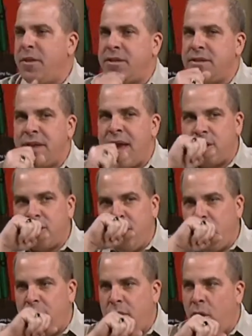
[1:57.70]
This is
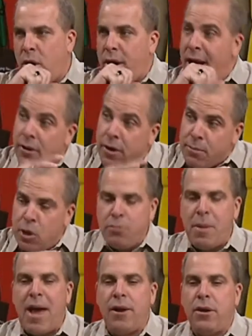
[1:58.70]
actually our
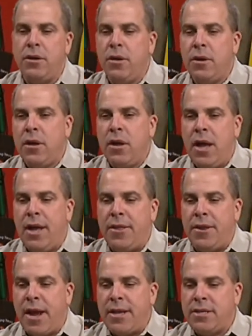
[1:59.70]
herringbone pattern.
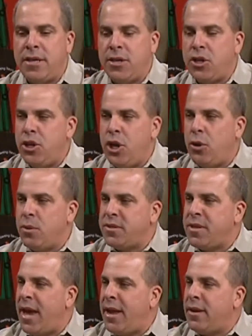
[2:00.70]
And the nice thing to know
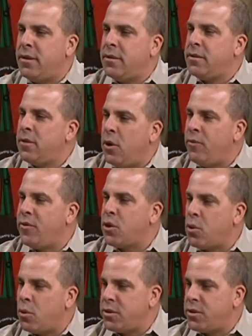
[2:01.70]
is that over the